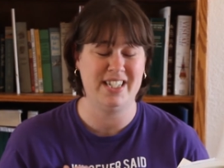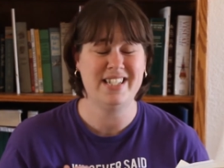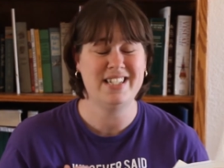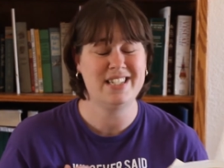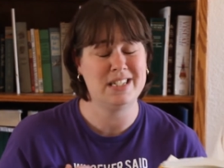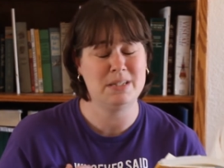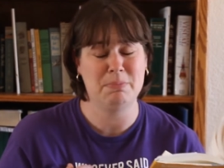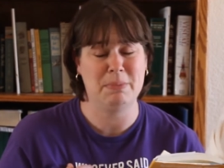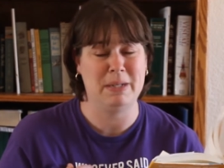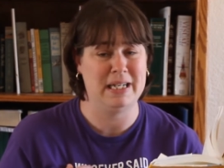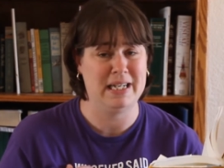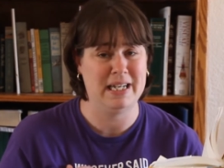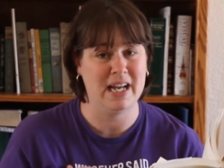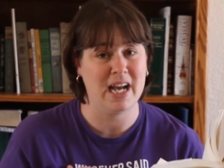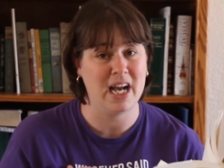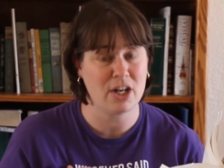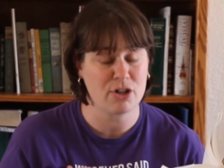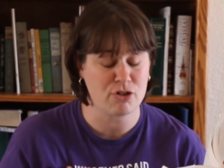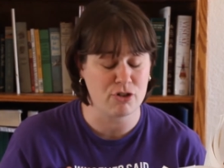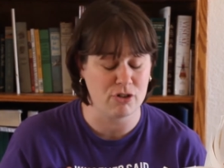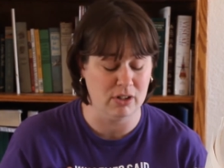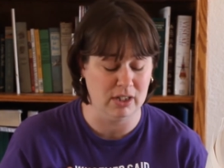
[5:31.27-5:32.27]
isn't my
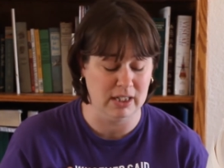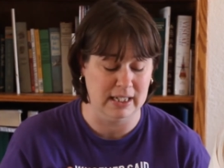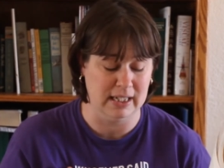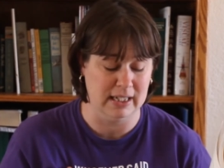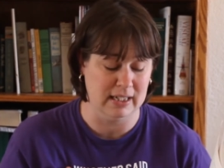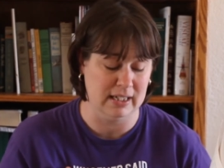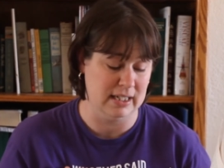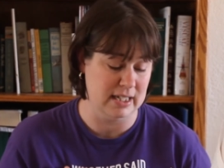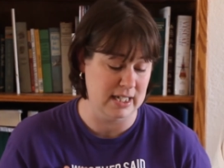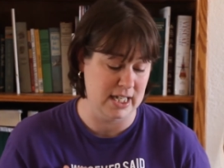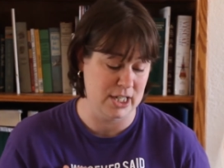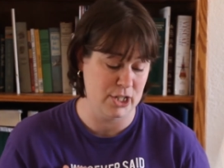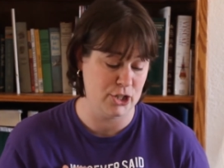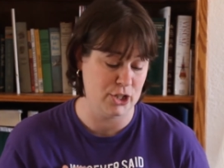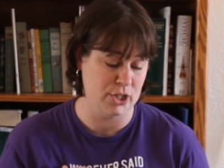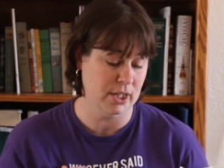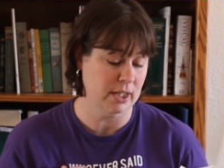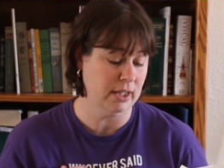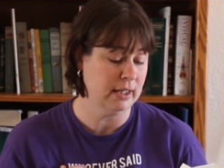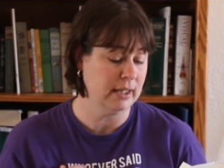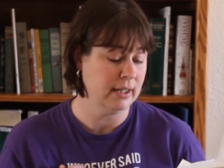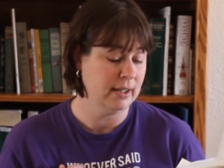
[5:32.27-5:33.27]
natural
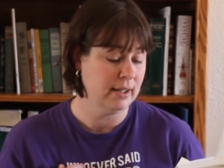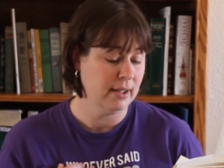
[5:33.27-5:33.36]
inclination.